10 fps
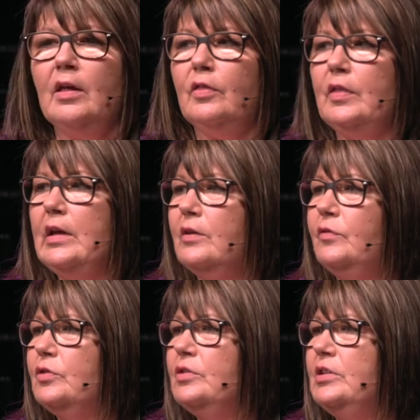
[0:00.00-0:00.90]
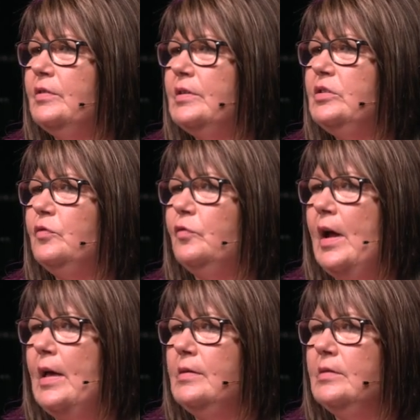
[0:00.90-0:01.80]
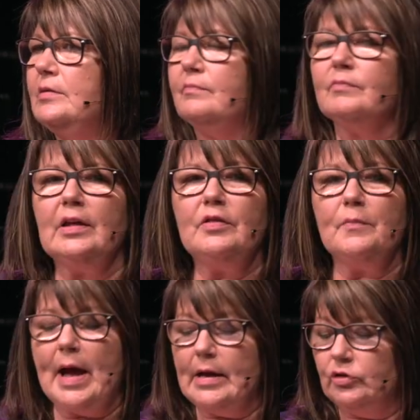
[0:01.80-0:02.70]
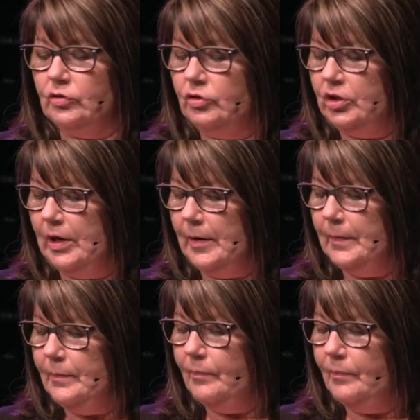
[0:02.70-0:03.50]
Think of your dearest friend and the bond you share.